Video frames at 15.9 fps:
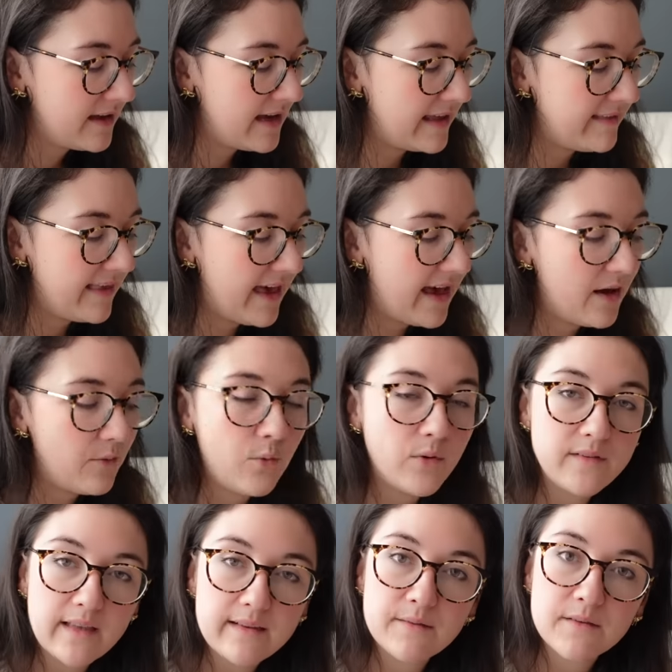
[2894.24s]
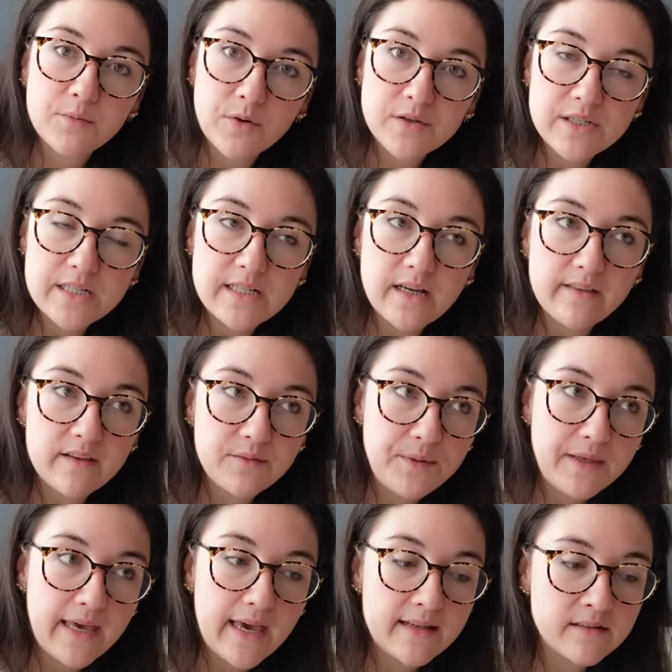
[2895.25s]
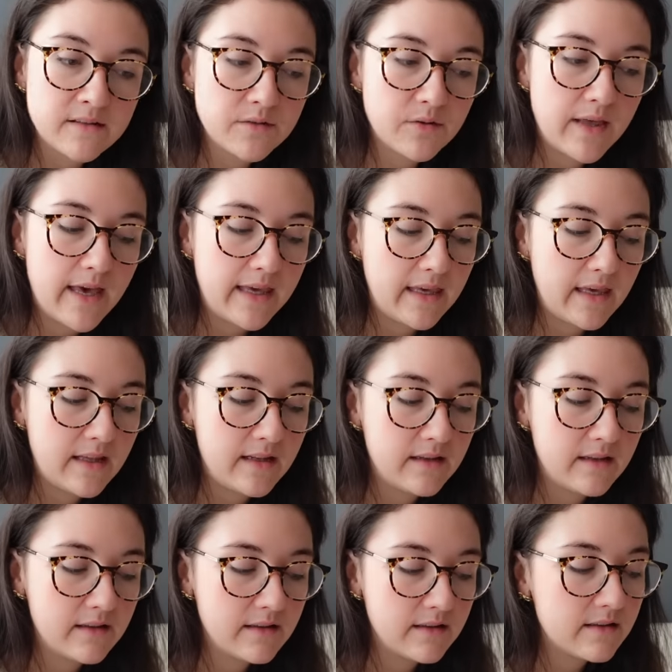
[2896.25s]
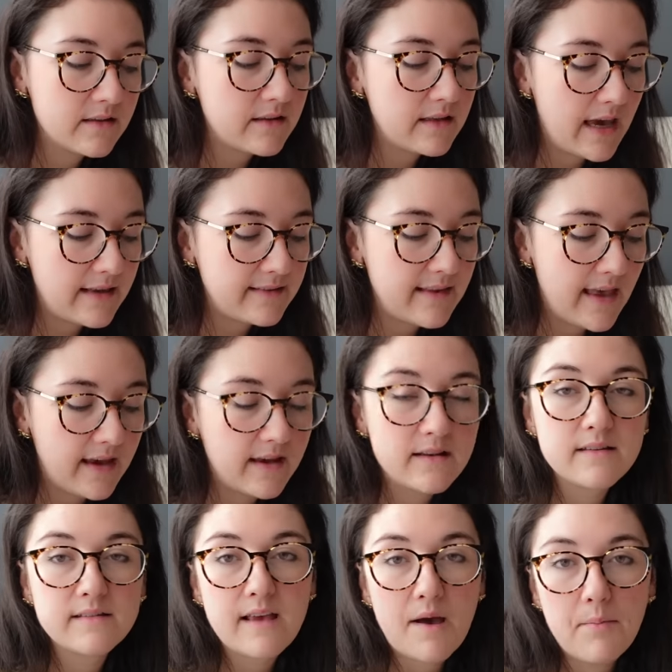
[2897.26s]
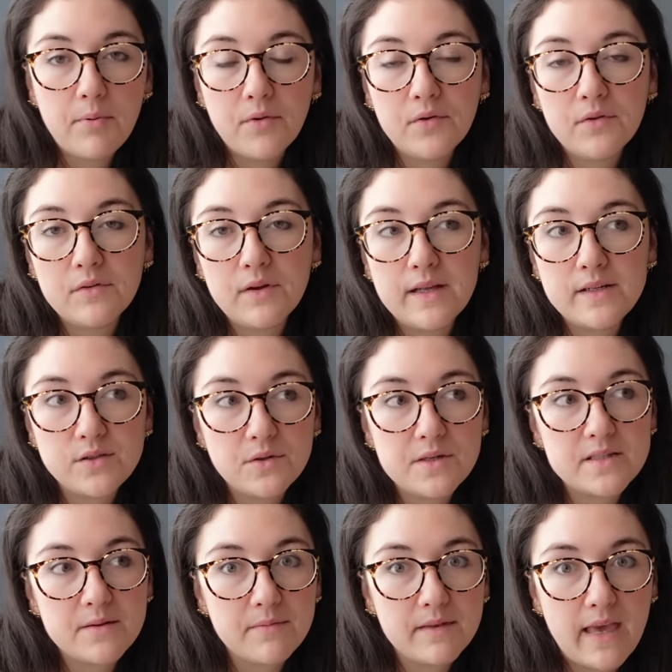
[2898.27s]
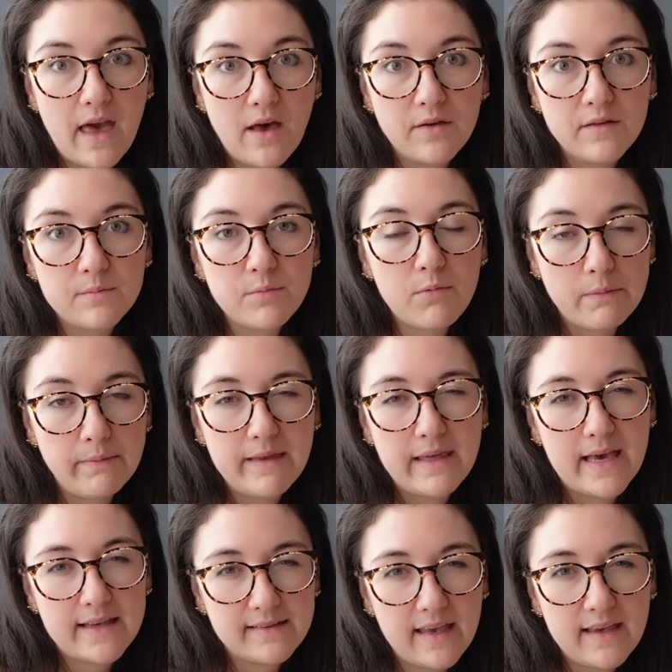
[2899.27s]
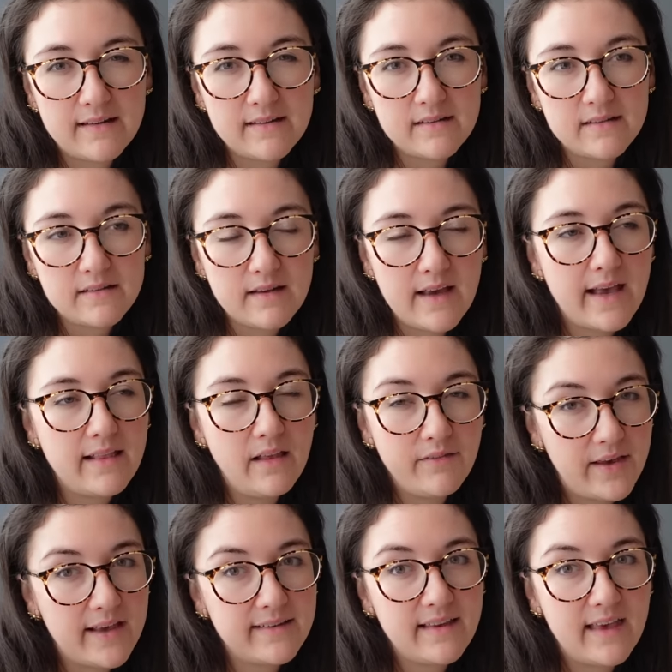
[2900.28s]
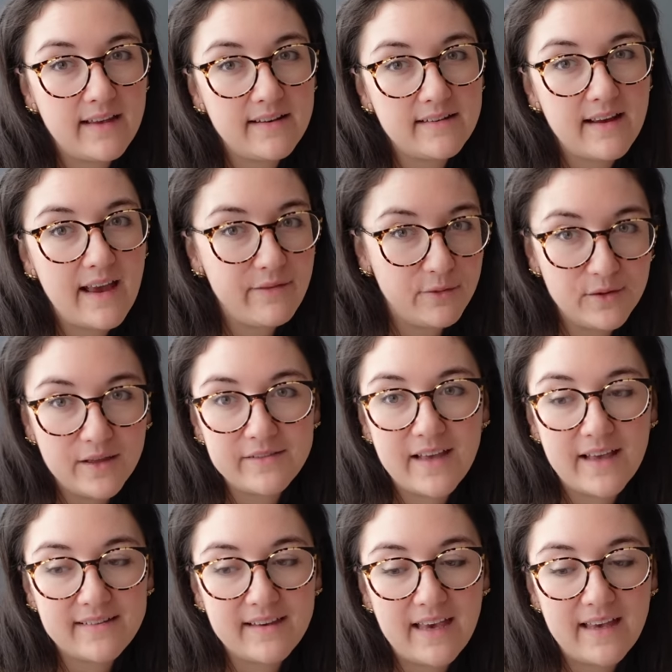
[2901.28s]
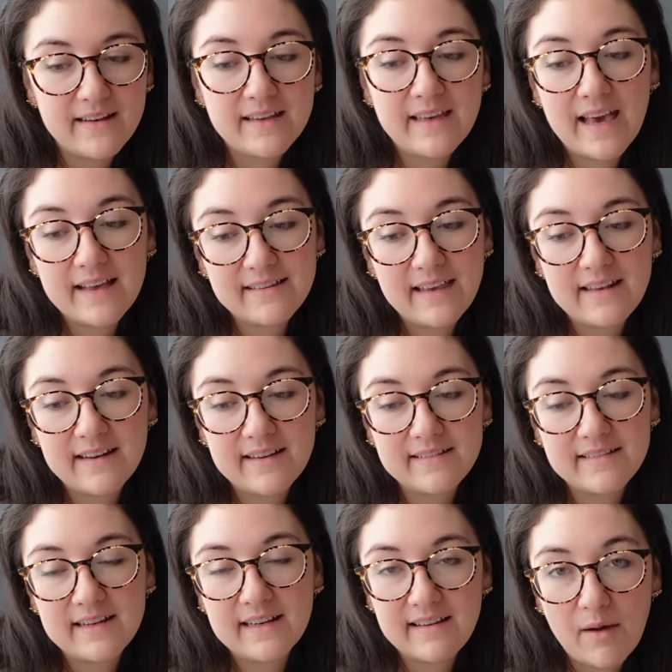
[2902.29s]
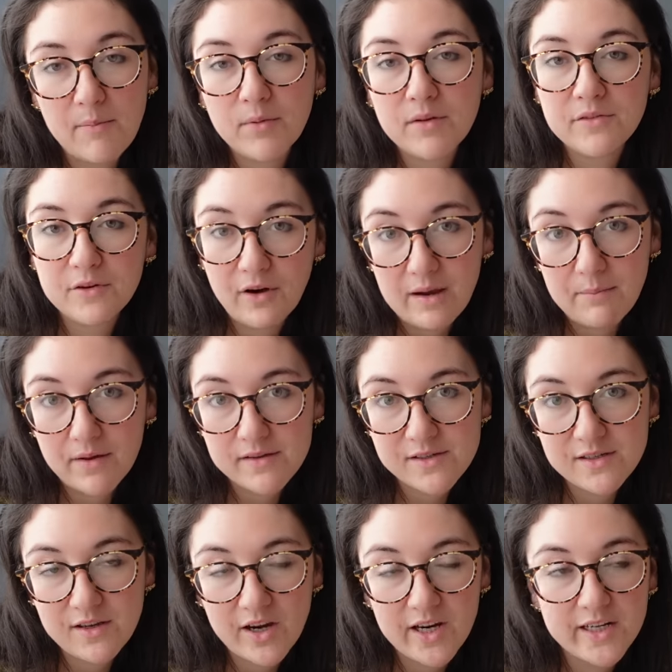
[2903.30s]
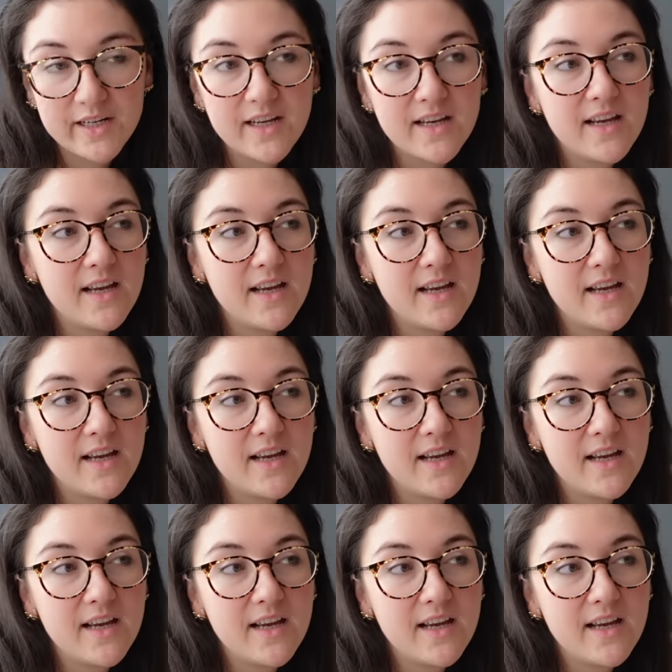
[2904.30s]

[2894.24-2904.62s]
yeah, I want to get some swatching done this weekend so that I can get a second sample and do it in something else, probably Cascade. I love Cascade, everyone loves Cascade, and Cascade is an example of a great budget yarn